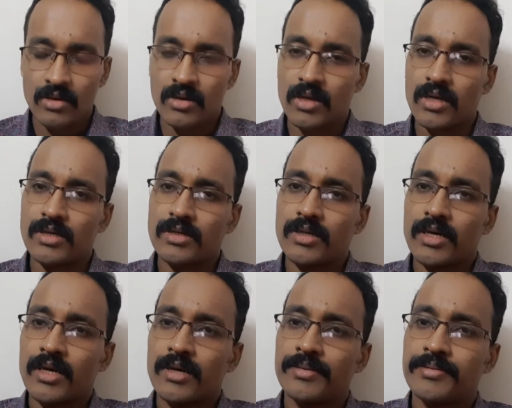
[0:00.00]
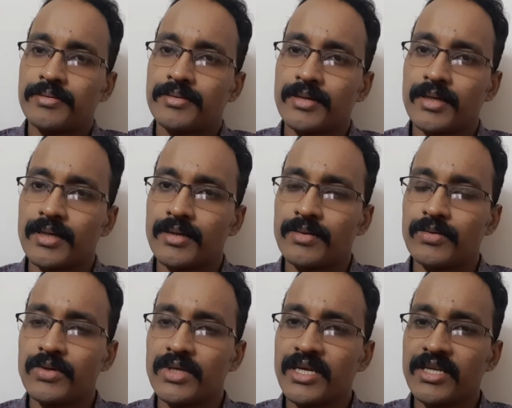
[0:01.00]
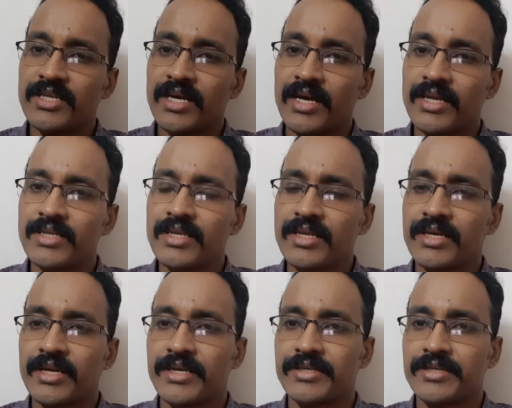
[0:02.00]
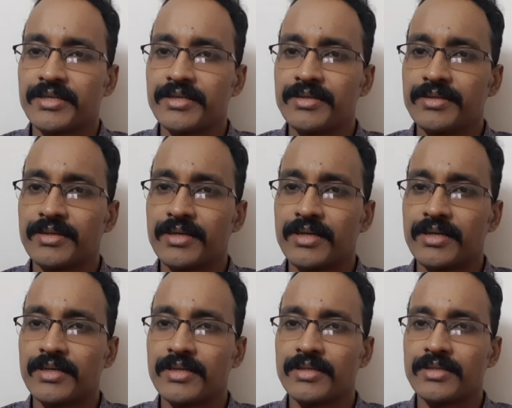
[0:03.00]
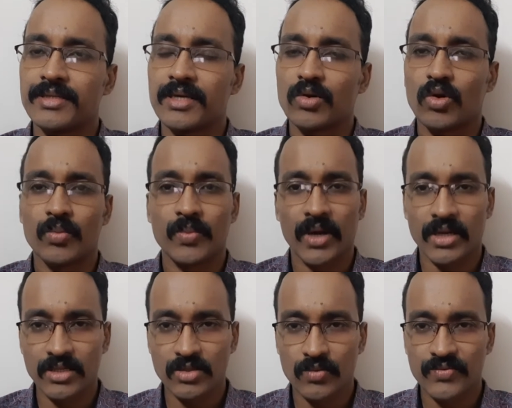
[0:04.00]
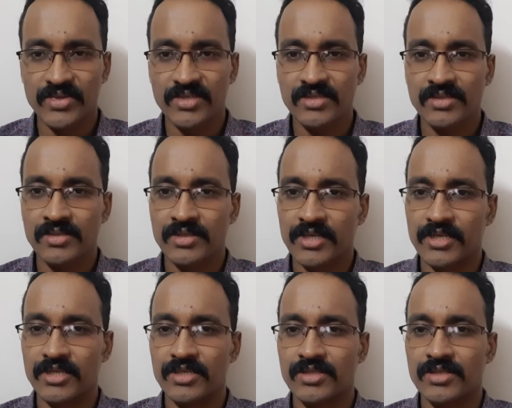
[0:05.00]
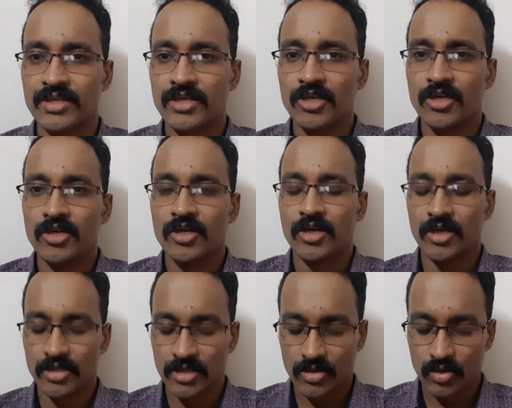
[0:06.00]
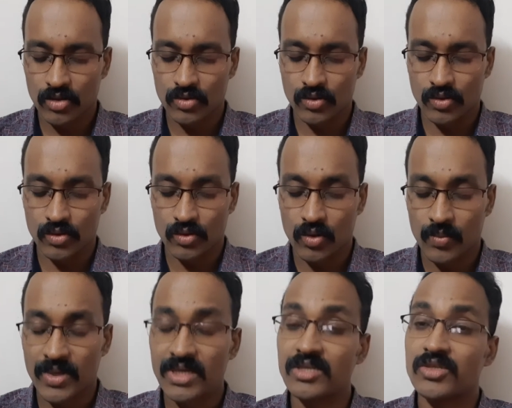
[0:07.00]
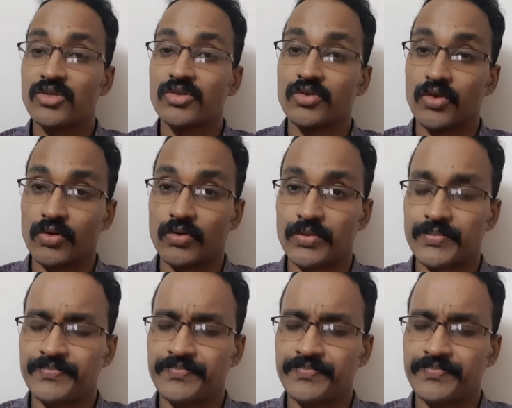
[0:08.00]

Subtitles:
And we get another character in the company's office, that is the doctor, company's doctor.